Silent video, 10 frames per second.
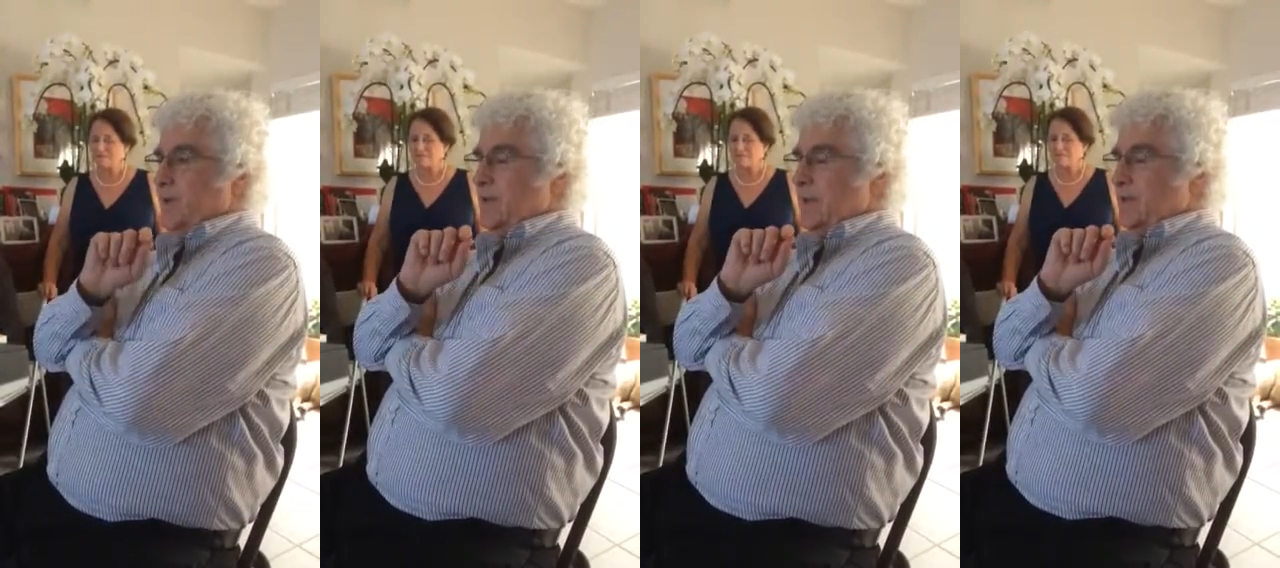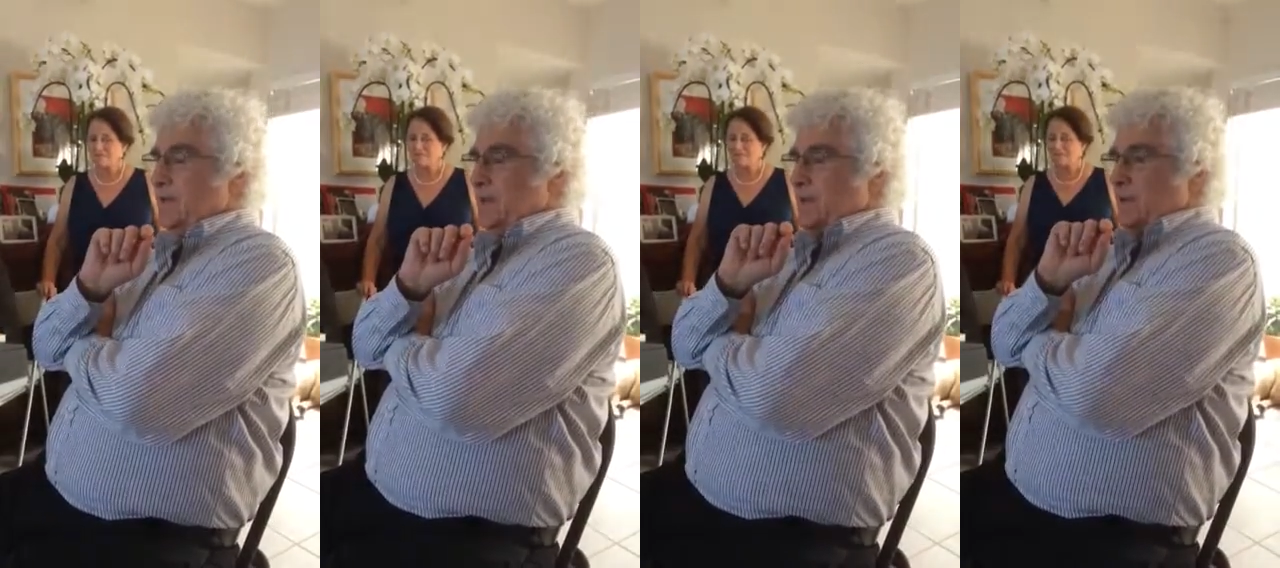that
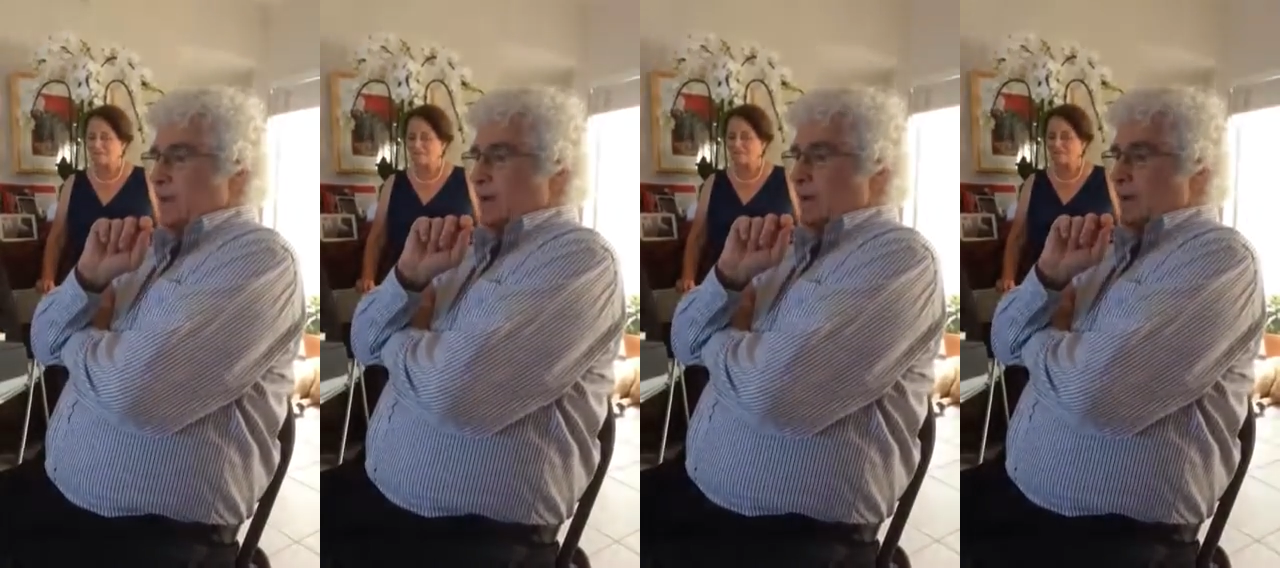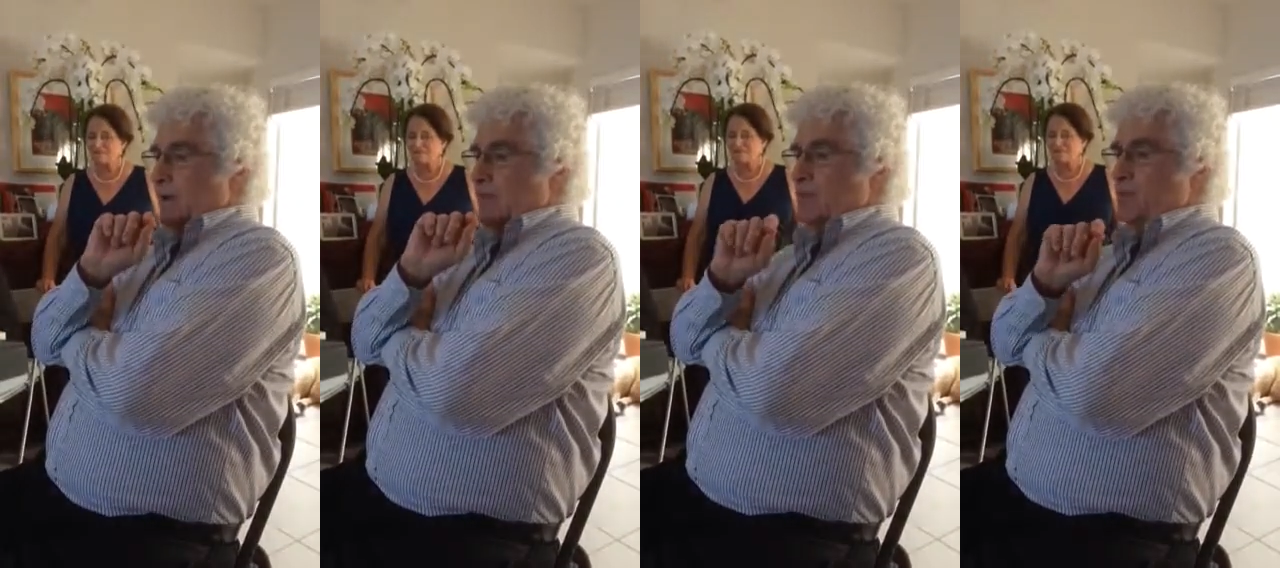
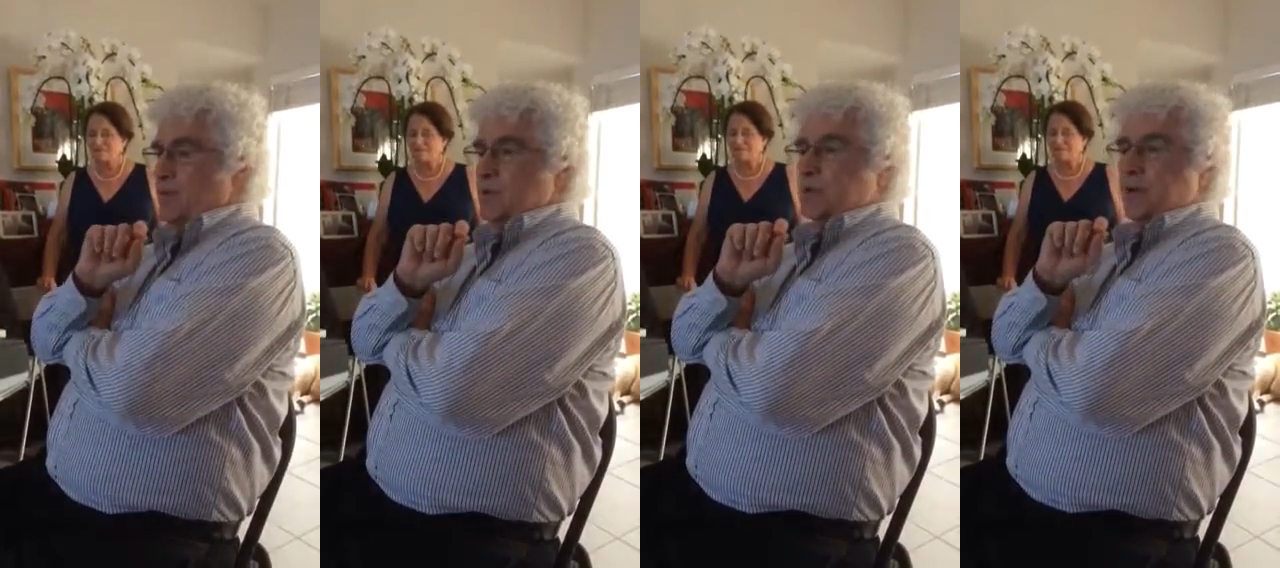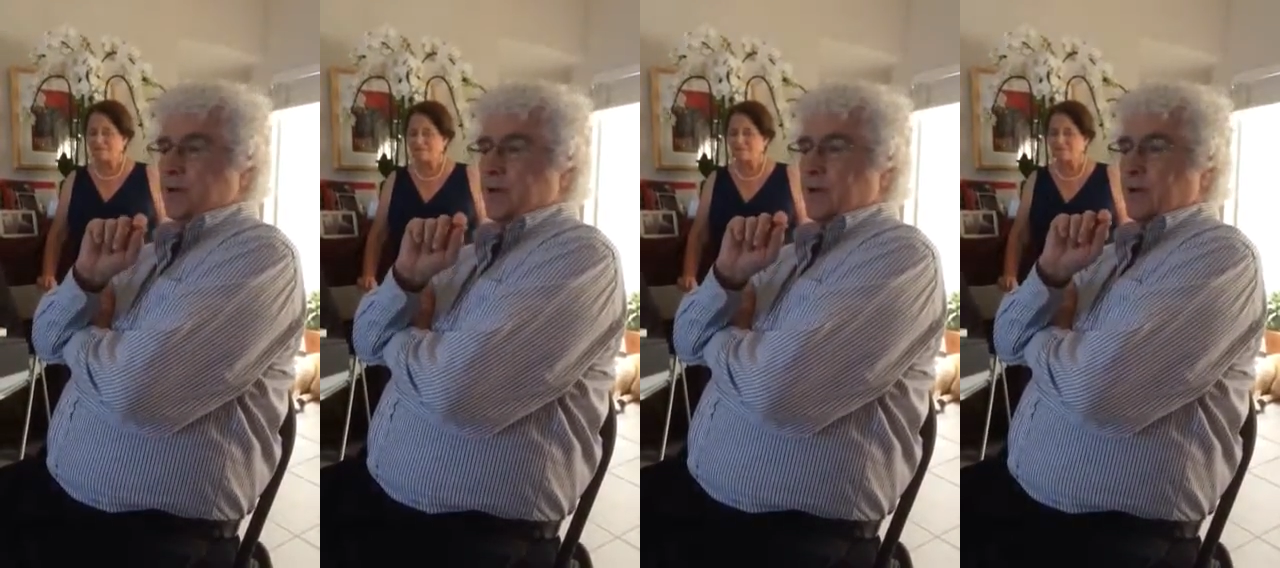this was
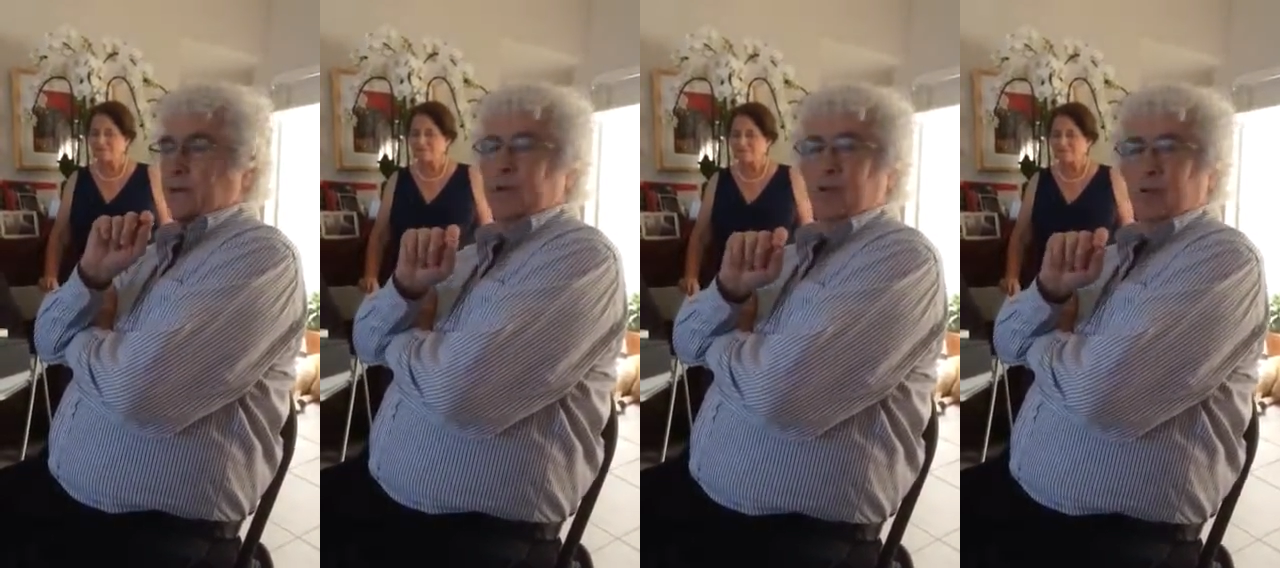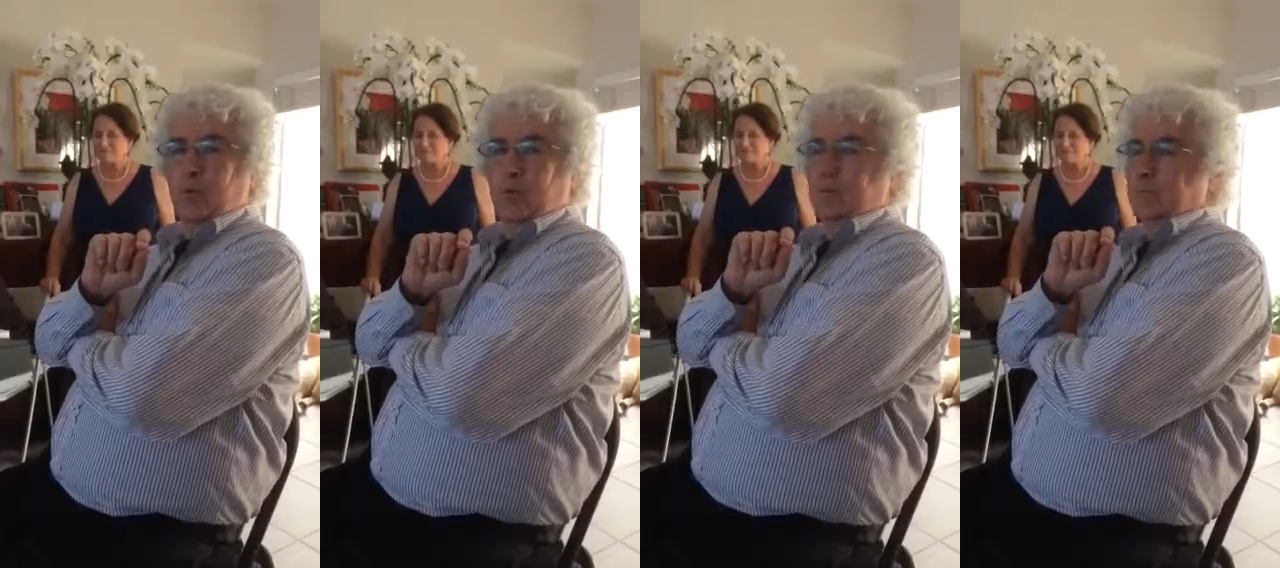of
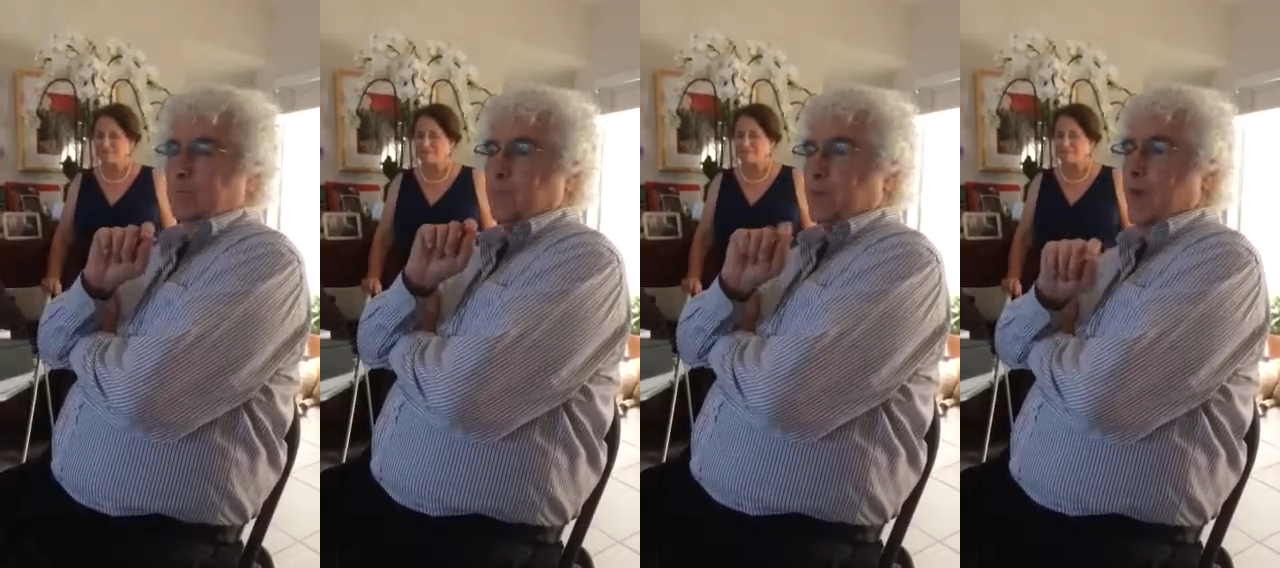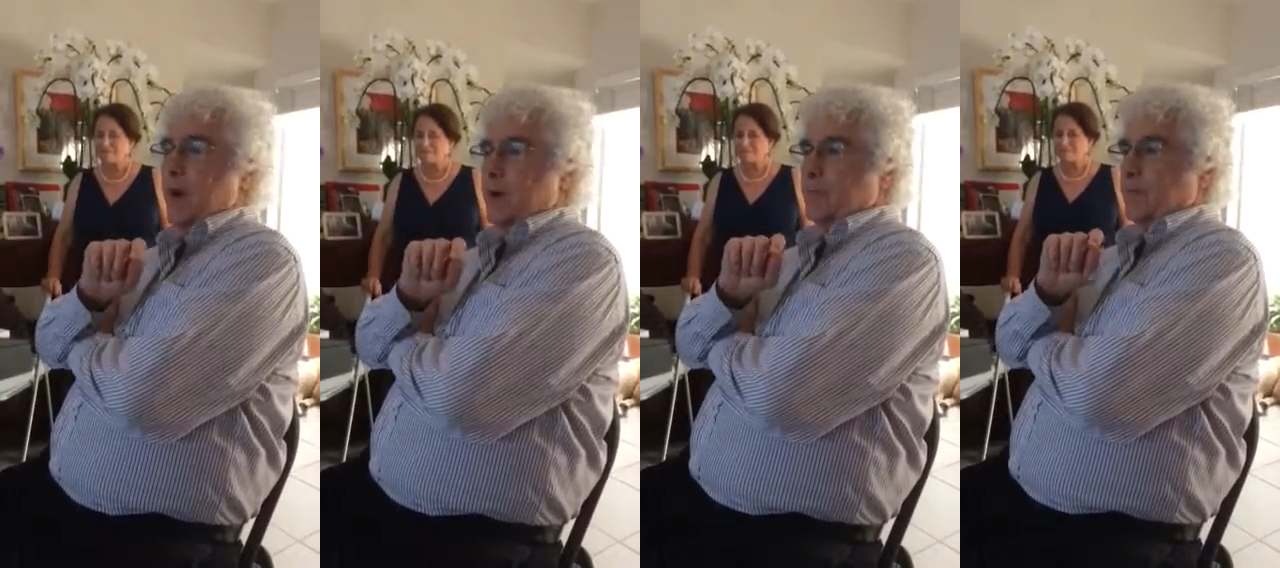equal
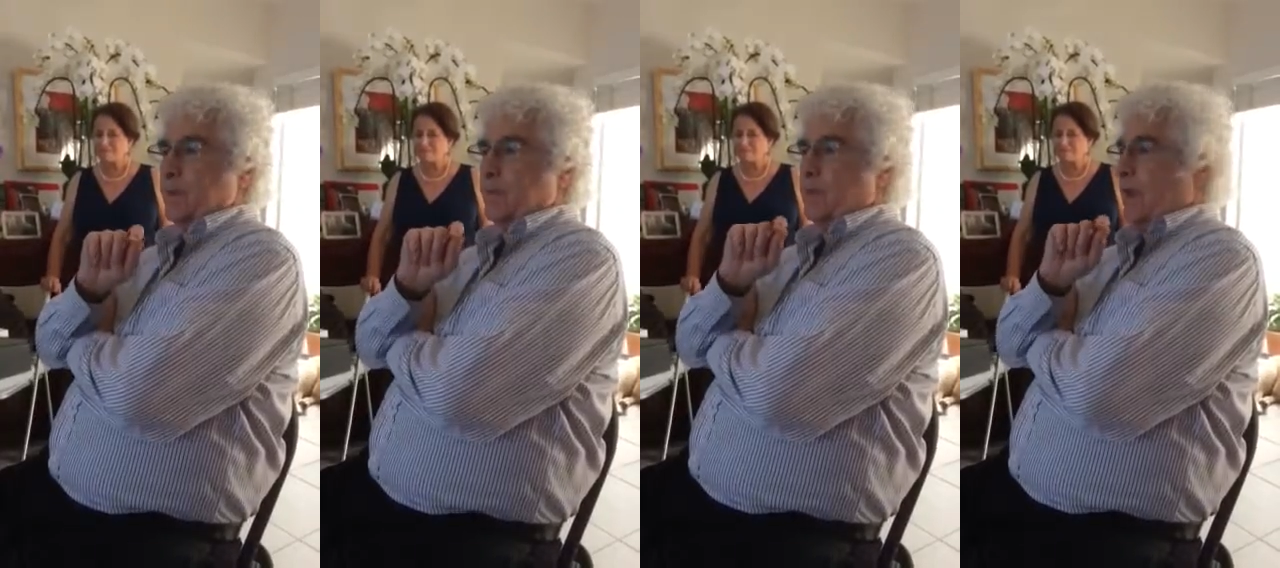requirement of